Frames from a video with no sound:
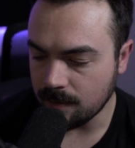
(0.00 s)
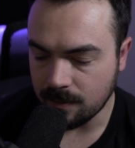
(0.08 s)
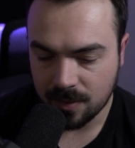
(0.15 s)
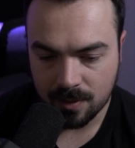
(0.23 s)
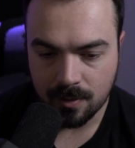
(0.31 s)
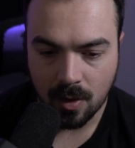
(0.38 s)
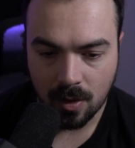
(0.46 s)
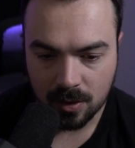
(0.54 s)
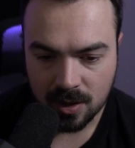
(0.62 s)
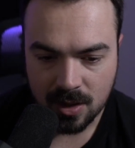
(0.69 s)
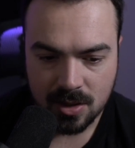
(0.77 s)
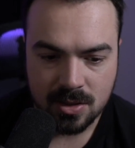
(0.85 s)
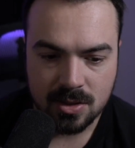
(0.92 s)
the
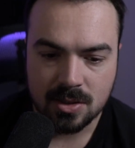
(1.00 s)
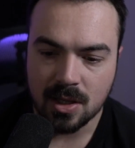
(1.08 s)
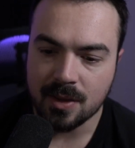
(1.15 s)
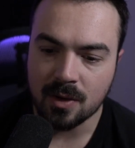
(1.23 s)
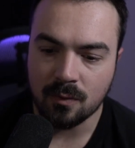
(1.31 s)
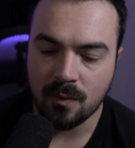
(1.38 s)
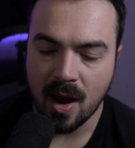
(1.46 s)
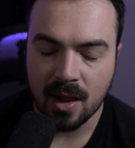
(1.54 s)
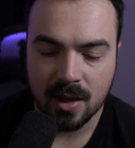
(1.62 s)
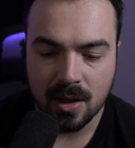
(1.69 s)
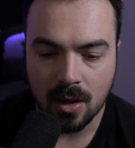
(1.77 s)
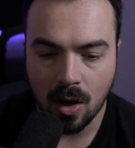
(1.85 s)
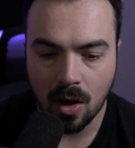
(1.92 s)
Marleyans and then
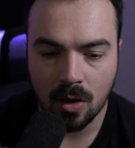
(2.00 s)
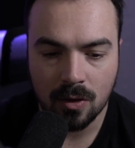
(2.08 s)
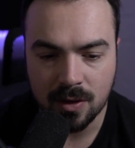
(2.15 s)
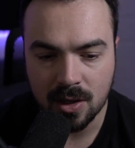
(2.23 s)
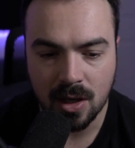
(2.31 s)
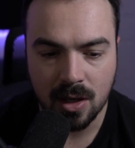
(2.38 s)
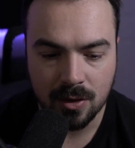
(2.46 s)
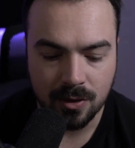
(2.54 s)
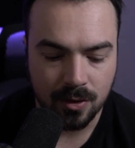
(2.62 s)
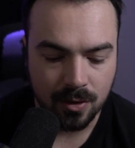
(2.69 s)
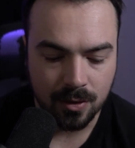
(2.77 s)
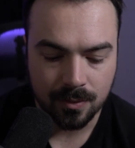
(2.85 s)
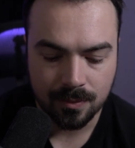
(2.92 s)
rally all the
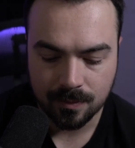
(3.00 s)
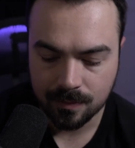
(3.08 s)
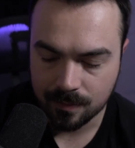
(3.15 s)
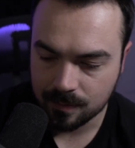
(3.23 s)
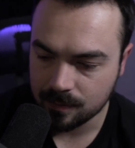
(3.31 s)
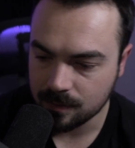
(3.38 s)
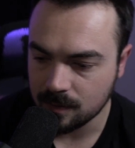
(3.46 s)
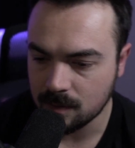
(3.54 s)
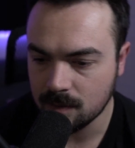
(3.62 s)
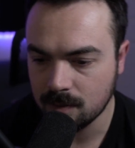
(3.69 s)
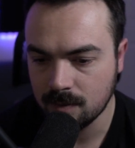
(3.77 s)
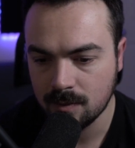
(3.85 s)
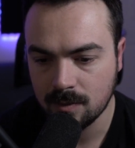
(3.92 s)
other
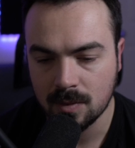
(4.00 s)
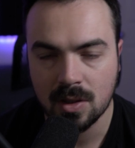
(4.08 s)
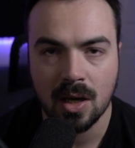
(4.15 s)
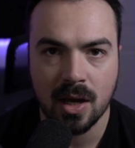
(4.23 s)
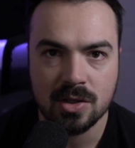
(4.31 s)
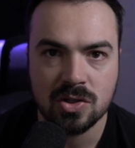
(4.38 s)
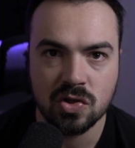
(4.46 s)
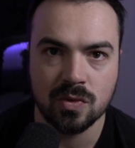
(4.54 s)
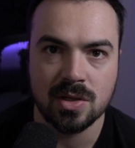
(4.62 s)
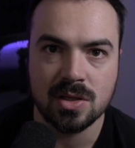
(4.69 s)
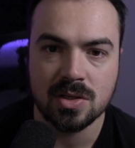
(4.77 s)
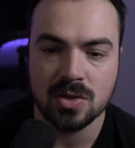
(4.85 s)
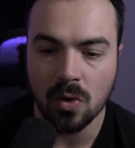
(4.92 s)

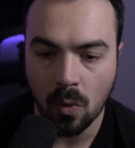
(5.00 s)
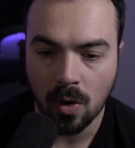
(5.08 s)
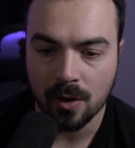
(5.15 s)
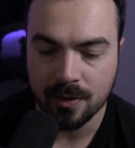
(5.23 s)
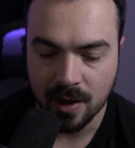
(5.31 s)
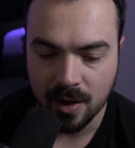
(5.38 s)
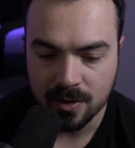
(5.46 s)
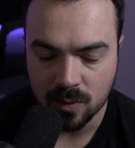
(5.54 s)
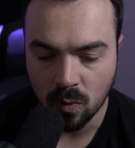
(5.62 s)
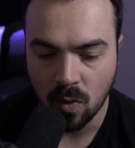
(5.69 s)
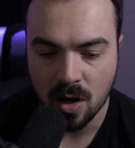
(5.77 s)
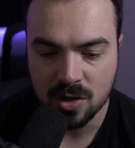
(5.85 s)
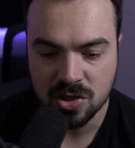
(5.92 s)
countries who are there
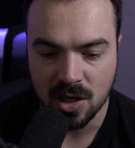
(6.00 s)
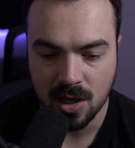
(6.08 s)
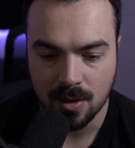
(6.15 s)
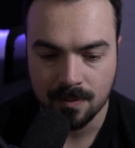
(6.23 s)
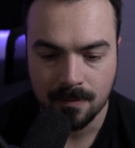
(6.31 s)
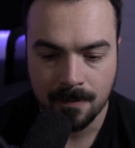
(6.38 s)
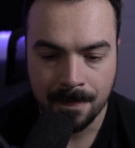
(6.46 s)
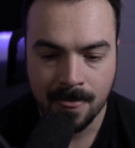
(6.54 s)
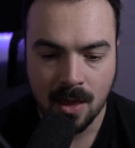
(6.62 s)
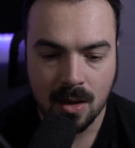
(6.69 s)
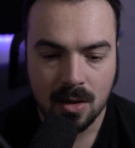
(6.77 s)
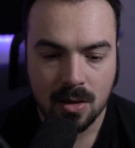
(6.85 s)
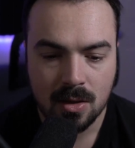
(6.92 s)
watching him
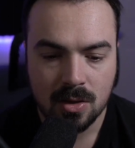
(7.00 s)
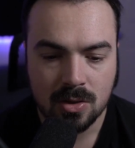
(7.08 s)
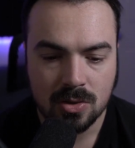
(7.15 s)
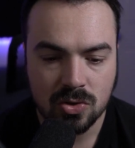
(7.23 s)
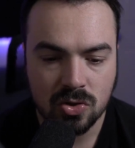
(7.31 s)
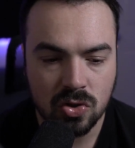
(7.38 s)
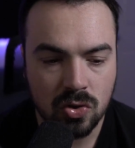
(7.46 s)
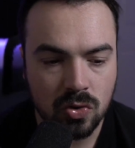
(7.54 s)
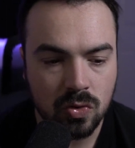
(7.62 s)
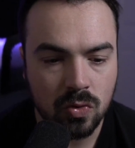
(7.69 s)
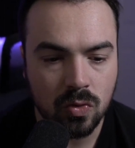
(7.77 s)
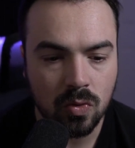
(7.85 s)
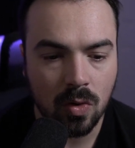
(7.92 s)

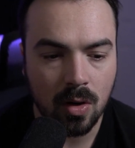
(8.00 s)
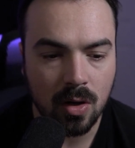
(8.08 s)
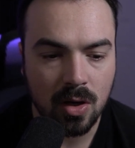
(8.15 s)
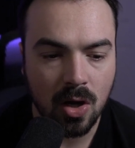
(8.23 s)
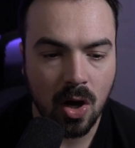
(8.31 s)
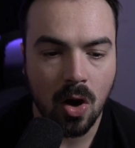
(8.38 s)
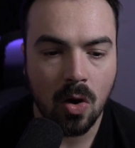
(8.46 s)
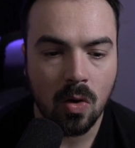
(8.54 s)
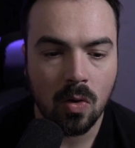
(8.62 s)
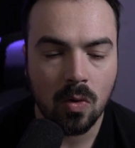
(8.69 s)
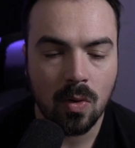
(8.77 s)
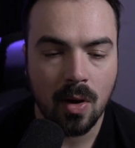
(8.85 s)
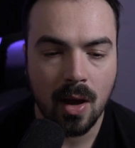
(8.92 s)
to
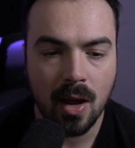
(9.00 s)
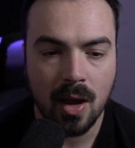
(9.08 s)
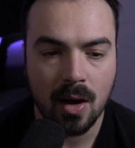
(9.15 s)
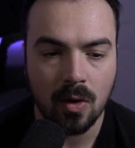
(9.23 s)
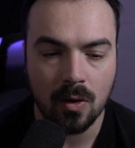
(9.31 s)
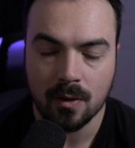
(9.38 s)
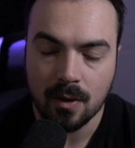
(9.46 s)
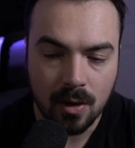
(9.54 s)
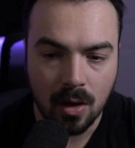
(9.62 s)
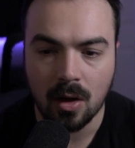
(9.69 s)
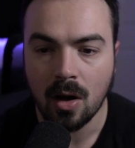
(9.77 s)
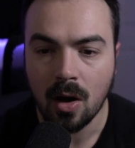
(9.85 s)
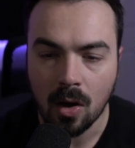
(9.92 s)
go, or
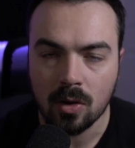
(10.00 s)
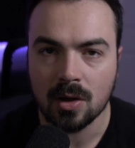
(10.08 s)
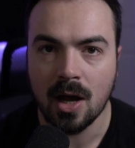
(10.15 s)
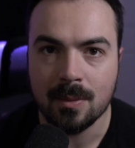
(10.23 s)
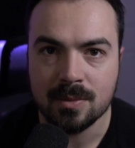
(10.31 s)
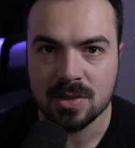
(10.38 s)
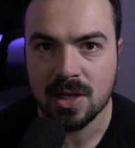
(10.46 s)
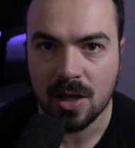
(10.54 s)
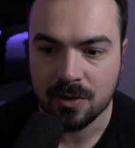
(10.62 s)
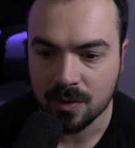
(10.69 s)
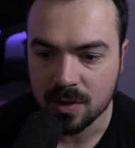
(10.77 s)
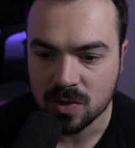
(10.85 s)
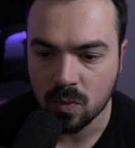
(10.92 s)
all come
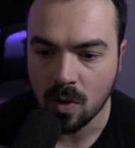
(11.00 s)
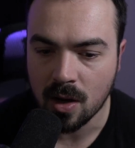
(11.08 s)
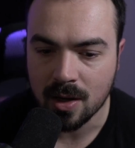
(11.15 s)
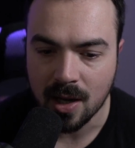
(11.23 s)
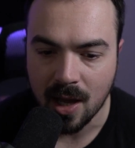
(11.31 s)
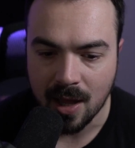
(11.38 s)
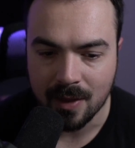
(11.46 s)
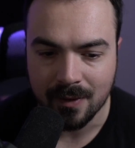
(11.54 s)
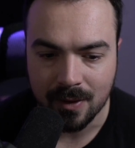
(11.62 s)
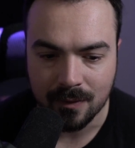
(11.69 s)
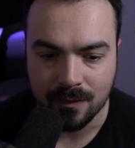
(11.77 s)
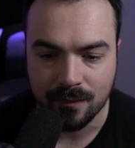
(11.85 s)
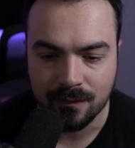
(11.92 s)
together as one, and
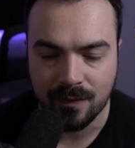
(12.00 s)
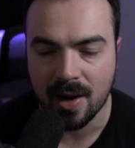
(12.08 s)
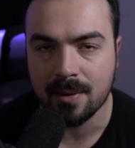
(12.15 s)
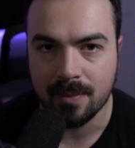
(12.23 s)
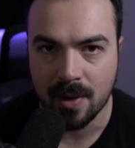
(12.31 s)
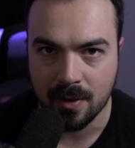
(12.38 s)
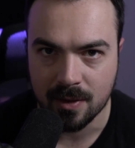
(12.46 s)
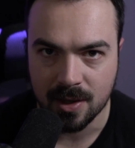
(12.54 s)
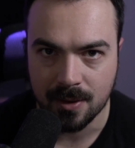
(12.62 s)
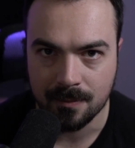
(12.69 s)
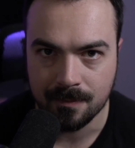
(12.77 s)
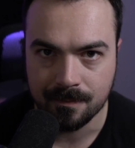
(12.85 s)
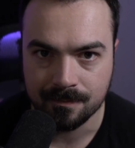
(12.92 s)
then fight Paradis.
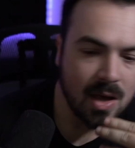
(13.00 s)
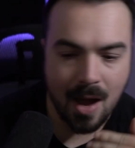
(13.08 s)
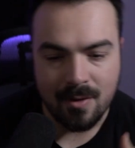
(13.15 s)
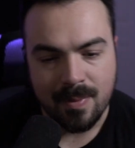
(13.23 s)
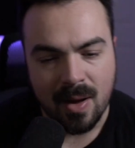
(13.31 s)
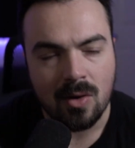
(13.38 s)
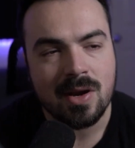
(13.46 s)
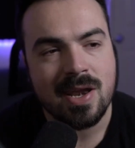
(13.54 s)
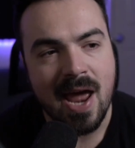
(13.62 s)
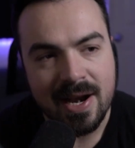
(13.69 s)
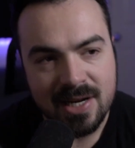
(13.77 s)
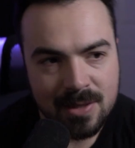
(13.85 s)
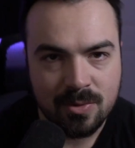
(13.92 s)
I'm about
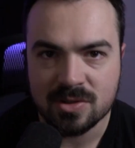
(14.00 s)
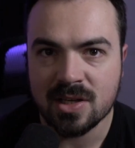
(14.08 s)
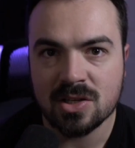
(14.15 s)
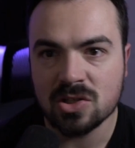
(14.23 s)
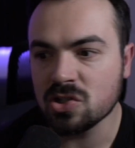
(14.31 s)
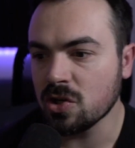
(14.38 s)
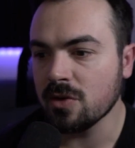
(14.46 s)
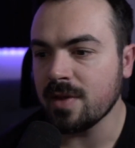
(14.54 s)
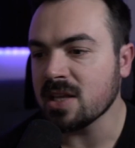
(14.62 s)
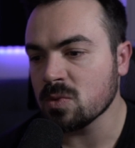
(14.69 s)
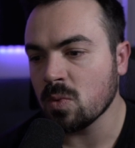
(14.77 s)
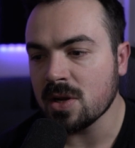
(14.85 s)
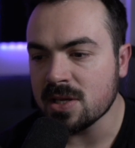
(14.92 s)
90% sure
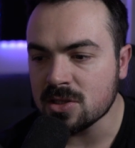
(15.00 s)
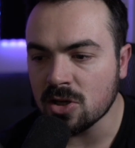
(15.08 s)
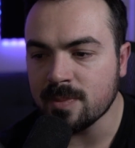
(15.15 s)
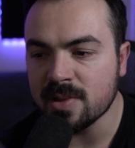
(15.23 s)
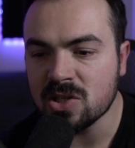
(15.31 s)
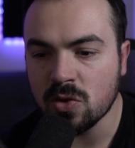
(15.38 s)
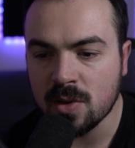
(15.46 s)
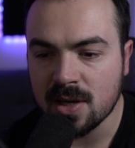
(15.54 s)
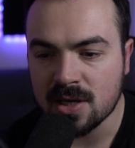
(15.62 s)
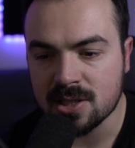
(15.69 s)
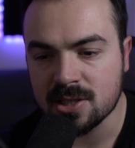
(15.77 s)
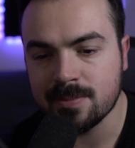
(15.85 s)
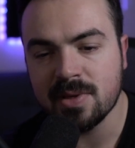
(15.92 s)
that's what he's going to be doing in
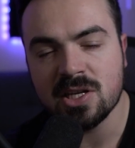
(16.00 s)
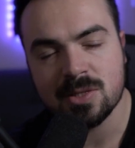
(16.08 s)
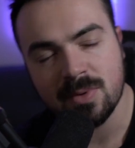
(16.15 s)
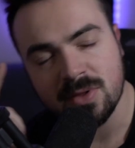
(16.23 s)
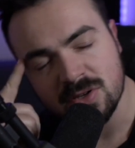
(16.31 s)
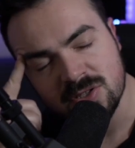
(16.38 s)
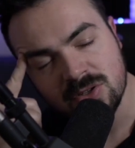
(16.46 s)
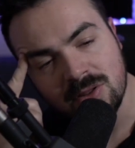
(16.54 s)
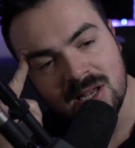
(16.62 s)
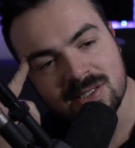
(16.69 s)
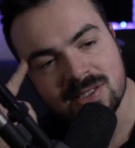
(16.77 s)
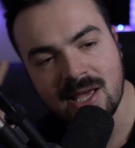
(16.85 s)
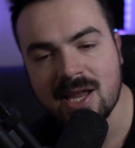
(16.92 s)
his speech, but there's still
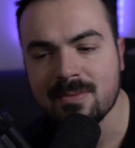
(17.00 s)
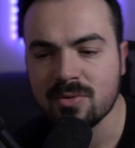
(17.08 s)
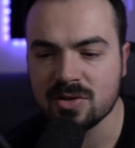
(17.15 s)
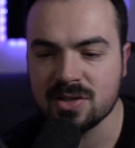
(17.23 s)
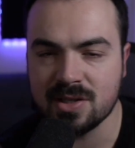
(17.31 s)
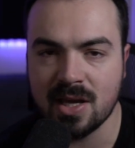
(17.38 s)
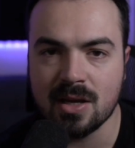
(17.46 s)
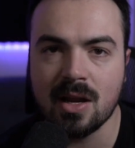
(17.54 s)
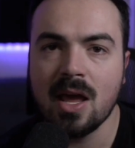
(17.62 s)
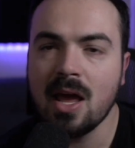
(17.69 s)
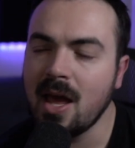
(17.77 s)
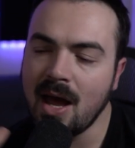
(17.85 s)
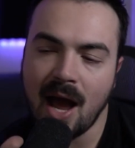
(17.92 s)
that 10%
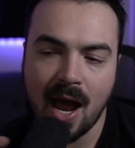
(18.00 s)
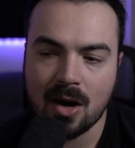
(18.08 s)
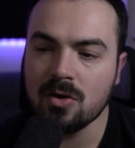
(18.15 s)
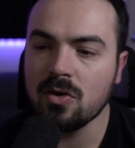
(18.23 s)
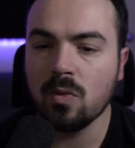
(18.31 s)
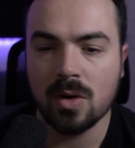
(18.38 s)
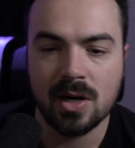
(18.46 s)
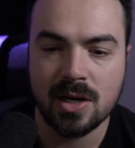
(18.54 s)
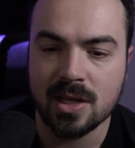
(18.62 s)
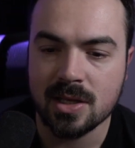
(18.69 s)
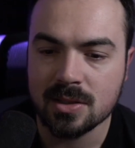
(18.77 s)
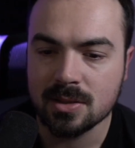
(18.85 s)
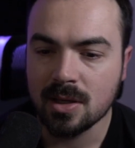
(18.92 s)
I don't know what it
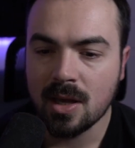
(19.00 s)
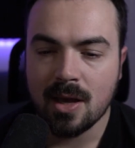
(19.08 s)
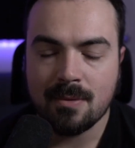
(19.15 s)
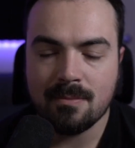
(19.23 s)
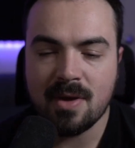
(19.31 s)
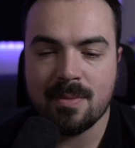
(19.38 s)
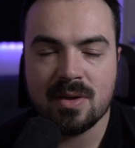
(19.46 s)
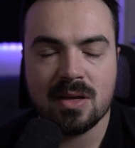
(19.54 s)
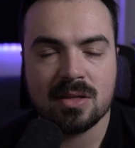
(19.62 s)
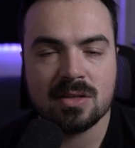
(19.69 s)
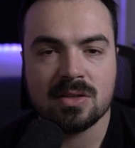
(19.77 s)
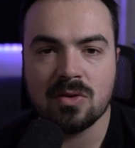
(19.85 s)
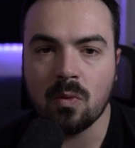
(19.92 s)
is. Maybe
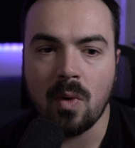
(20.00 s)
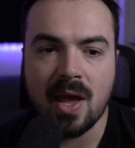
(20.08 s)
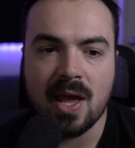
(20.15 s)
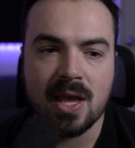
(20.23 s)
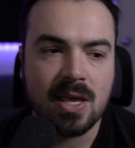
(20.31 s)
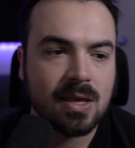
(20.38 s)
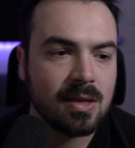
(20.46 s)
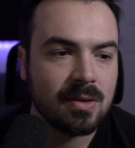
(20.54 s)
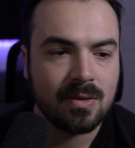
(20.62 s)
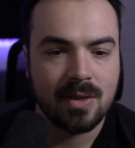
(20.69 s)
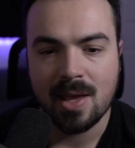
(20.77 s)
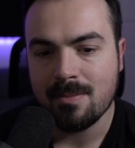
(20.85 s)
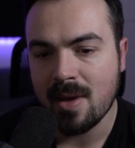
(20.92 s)
it's the way
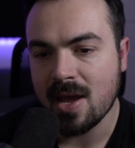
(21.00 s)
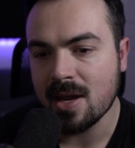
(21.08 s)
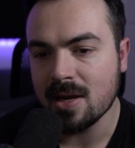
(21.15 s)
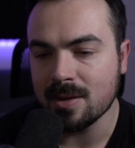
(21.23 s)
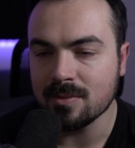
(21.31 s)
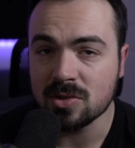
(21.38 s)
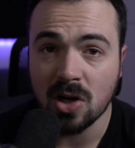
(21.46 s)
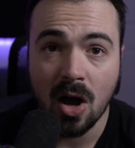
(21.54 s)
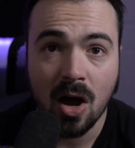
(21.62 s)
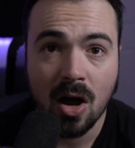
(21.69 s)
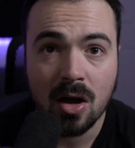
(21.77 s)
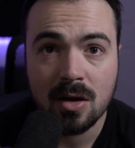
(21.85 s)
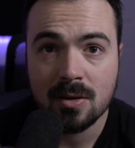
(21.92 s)
they made him
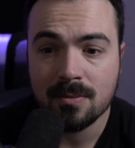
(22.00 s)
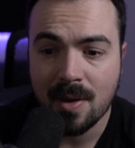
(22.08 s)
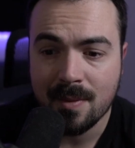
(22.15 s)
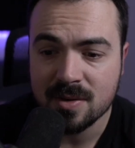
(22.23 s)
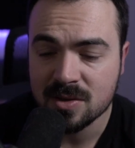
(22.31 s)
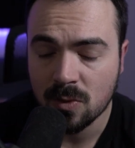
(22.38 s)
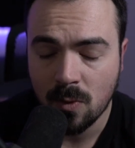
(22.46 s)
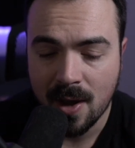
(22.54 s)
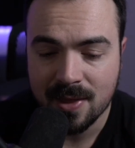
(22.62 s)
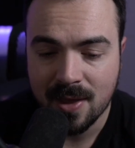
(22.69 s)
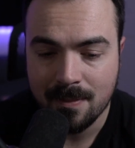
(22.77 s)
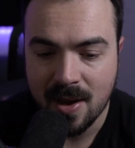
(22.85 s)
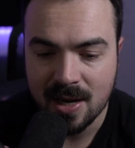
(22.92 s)
talk. Maybe it's the way
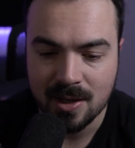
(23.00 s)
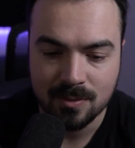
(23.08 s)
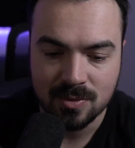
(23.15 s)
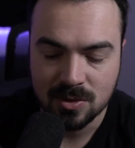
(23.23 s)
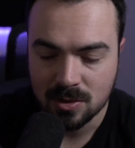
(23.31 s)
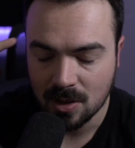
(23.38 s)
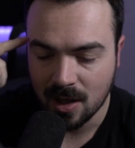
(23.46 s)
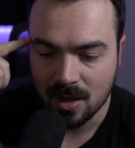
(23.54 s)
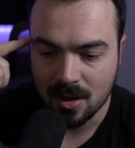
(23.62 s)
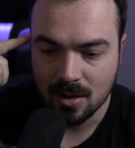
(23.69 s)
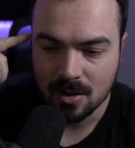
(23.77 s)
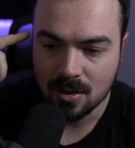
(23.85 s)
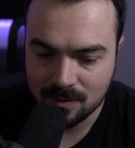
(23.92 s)
they made him,
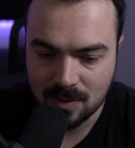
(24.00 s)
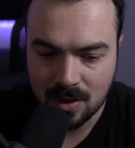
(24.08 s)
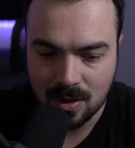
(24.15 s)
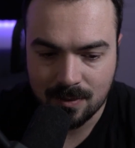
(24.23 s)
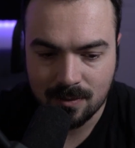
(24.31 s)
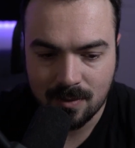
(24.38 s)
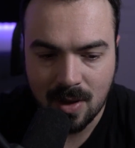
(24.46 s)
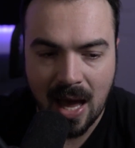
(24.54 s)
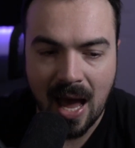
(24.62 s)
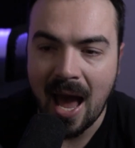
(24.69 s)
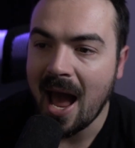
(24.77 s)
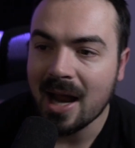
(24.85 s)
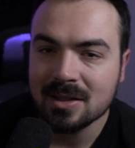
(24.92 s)
like,
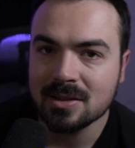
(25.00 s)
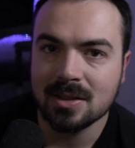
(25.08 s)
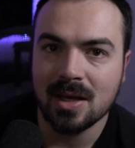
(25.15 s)
act.